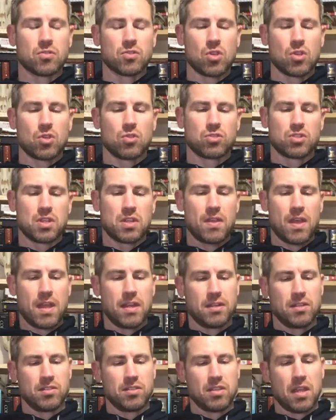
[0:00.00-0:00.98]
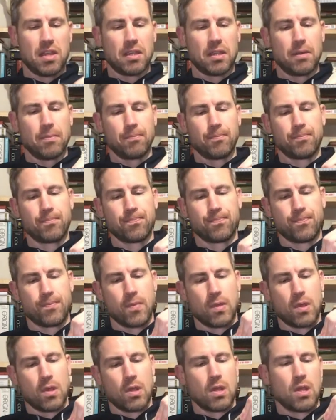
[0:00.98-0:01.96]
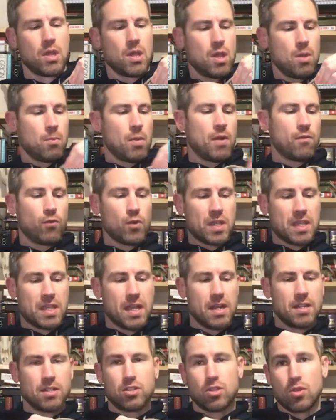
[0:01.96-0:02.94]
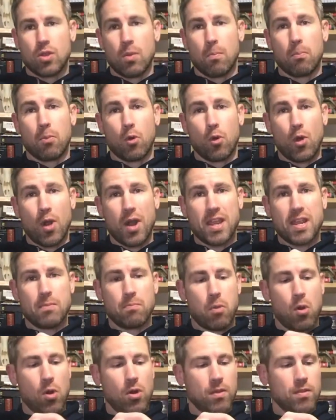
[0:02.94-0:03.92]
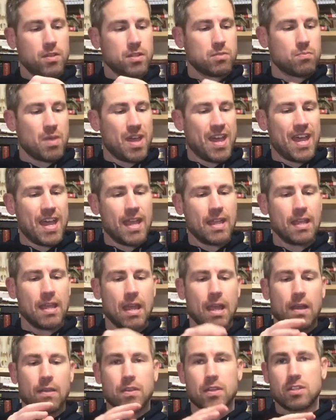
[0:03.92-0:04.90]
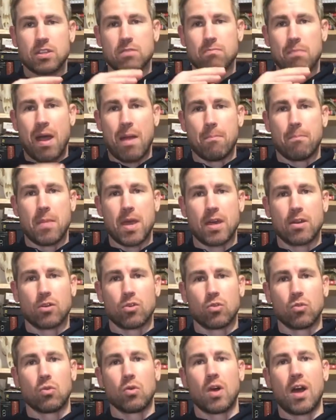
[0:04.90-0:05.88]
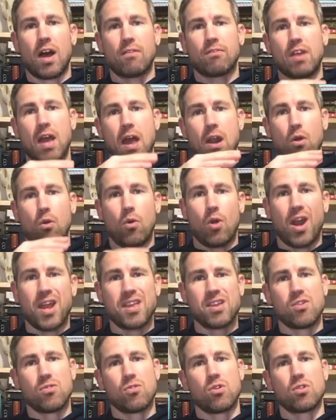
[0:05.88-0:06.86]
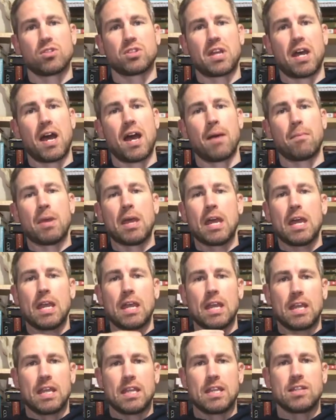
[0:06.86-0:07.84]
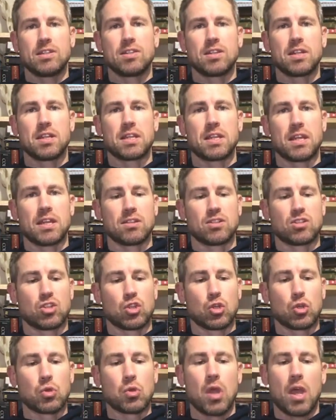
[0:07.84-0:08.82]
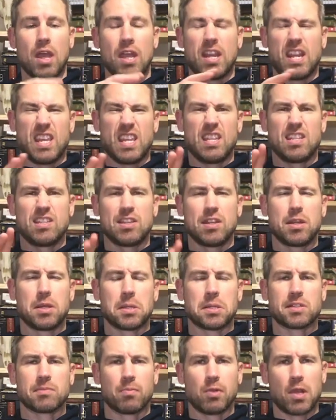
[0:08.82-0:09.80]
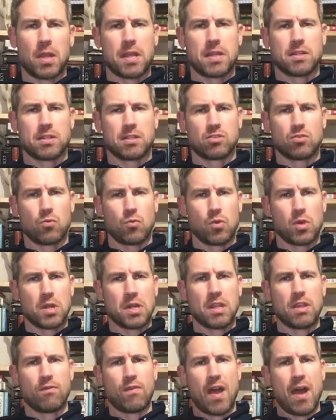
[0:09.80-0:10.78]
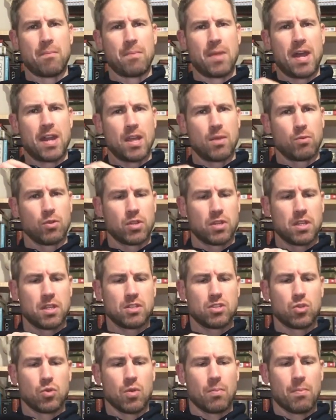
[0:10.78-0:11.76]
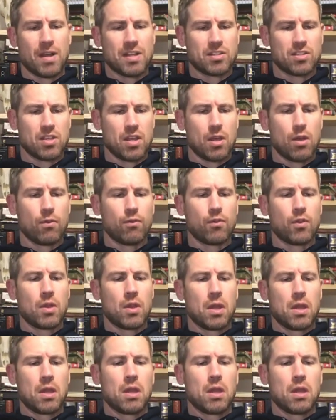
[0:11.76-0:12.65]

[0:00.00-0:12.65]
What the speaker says: So you'll see that in a second. But if we get into the brain part of this bag, this is my medical. I've got it right here on top, easy to get to and easy to explain to someone if I'm not able to get to it myself.